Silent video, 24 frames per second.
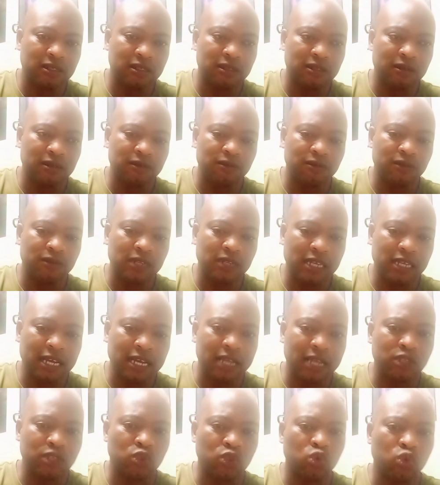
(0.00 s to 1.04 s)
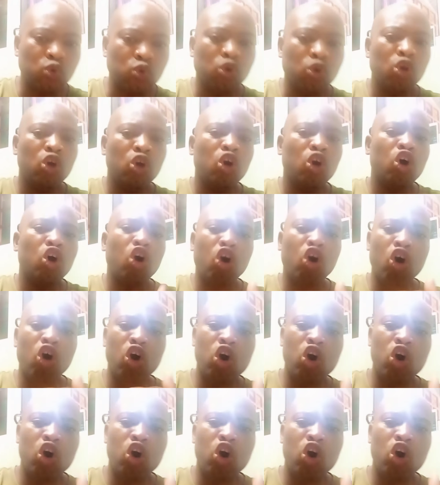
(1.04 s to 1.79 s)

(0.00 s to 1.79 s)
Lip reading: Ruling Council or the